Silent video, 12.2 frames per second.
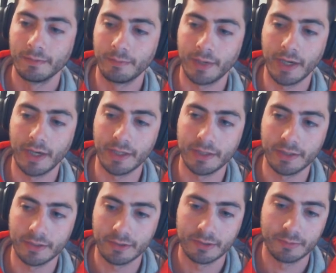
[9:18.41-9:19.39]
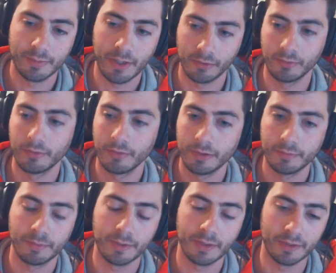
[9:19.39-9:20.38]
by power
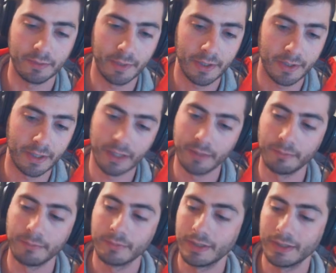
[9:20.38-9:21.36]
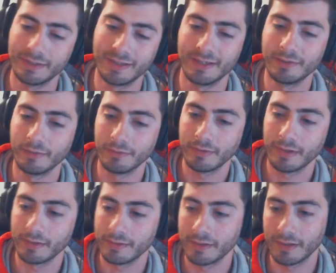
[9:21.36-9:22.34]
creep and the metagame, and I don't
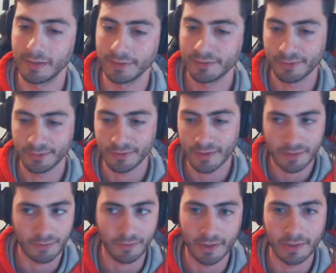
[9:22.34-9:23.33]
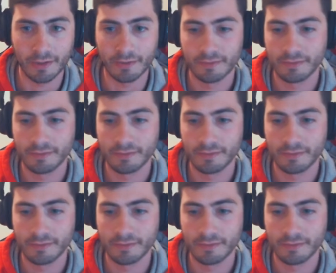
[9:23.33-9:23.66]
think they need to address it right now.